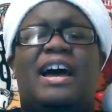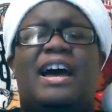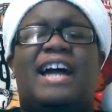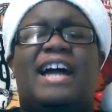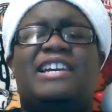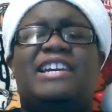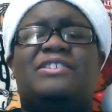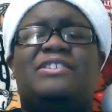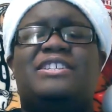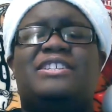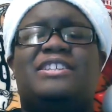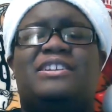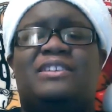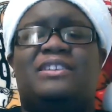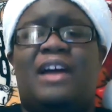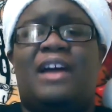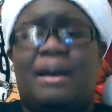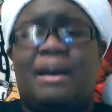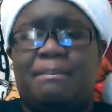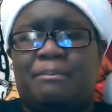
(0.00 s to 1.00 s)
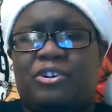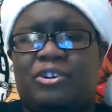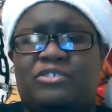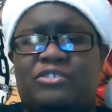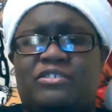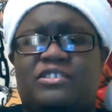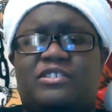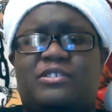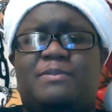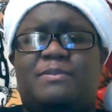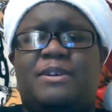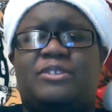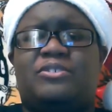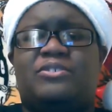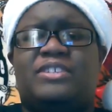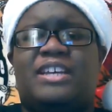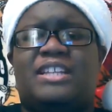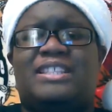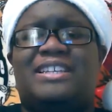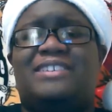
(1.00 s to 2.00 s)
I know there's a lot more Christmas
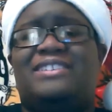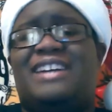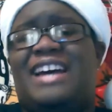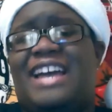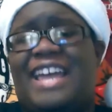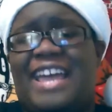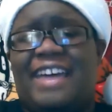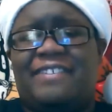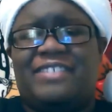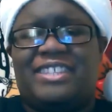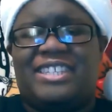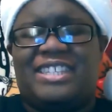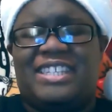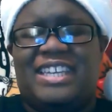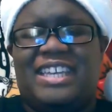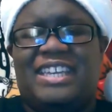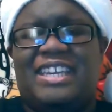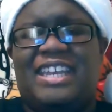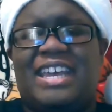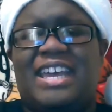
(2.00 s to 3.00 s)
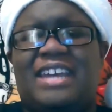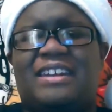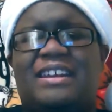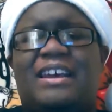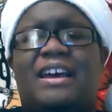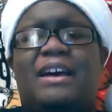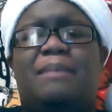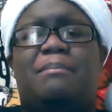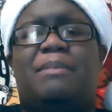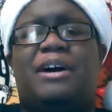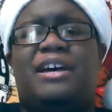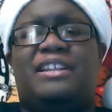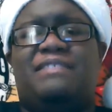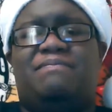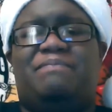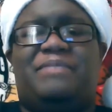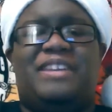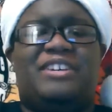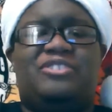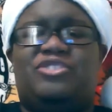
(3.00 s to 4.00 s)
specials out there that I haven't seen yet, but
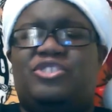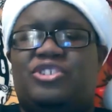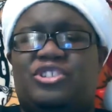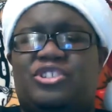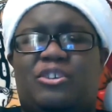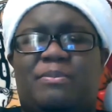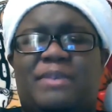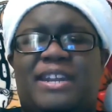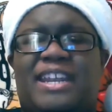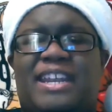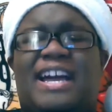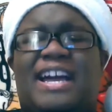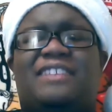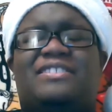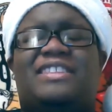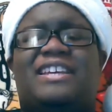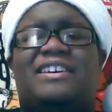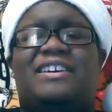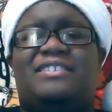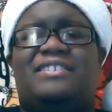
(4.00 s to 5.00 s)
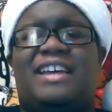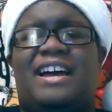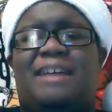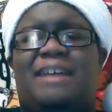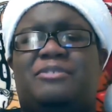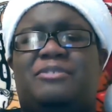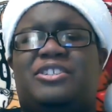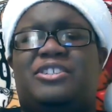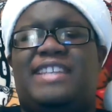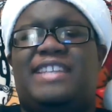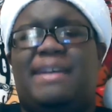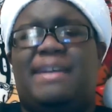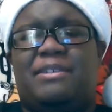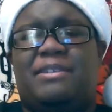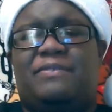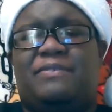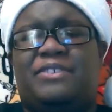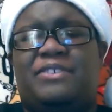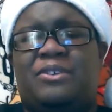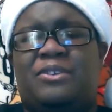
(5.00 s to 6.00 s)
there's just so many out there that I'm just
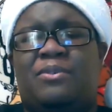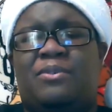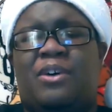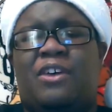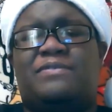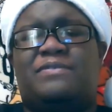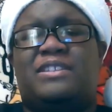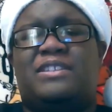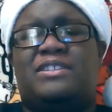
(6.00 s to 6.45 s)
naming a few off the